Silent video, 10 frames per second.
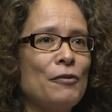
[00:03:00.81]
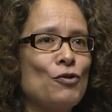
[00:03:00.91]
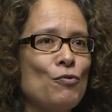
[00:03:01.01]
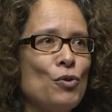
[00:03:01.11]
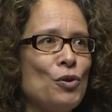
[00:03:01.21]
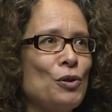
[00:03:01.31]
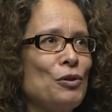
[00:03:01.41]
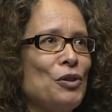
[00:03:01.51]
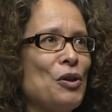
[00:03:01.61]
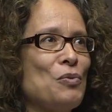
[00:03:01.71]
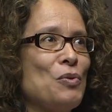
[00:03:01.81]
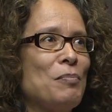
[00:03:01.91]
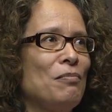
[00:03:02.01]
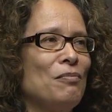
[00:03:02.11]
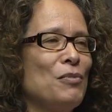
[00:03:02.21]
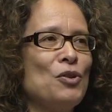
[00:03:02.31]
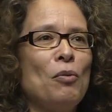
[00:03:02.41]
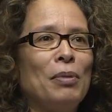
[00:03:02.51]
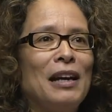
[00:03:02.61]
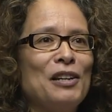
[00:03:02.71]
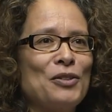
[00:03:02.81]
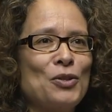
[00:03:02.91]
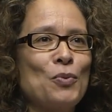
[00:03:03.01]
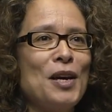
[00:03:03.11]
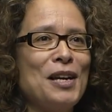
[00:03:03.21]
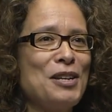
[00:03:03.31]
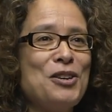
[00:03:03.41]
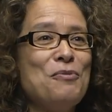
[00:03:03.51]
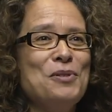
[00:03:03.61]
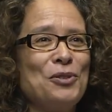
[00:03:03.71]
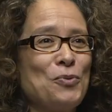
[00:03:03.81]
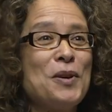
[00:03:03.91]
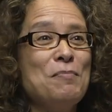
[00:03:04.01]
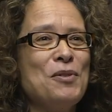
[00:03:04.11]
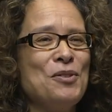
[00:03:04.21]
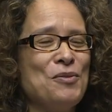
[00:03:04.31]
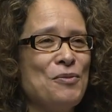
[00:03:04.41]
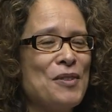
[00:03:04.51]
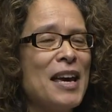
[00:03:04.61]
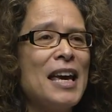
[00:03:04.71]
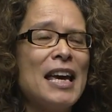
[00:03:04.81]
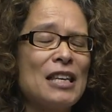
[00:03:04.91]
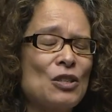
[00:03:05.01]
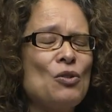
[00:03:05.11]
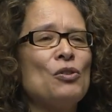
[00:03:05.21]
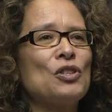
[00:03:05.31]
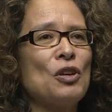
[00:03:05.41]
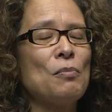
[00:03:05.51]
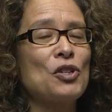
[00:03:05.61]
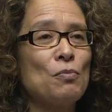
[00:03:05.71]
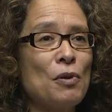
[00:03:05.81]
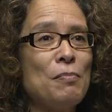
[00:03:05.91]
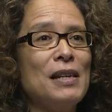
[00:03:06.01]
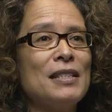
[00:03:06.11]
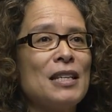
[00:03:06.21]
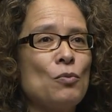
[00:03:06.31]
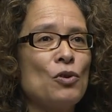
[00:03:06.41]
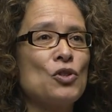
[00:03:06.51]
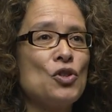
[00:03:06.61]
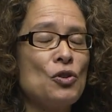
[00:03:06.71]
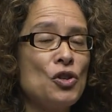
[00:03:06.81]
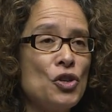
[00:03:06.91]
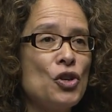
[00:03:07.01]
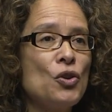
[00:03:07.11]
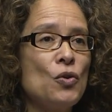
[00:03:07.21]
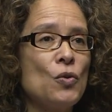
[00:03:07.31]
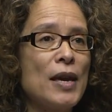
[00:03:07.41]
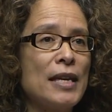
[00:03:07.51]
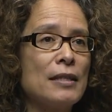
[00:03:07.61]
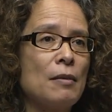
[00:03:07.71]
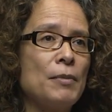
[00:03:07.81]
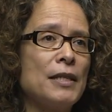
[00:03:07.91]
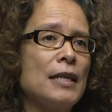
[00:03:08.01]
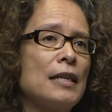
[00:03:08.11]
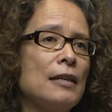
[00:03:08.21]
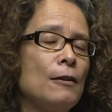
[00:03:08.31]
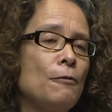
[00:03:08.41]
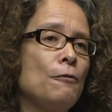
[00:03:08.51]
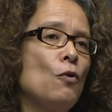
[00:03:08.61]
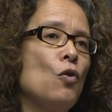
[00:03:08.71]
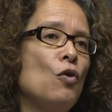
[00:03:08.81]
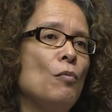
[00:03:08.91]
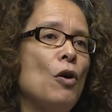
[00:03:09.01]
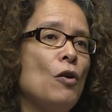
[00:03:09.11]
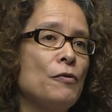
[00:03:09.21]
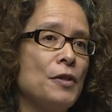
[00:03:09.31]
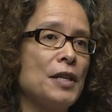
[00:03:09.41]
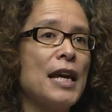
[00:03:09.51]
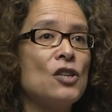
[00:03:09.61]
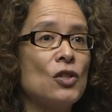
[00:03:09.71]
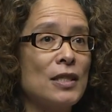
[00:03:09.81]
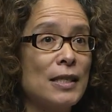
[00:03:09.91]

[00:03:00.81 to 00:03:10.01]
After all, you know, we're not plants, we're humans, we move. It's not so much mobility. What's new is the particular form of the nation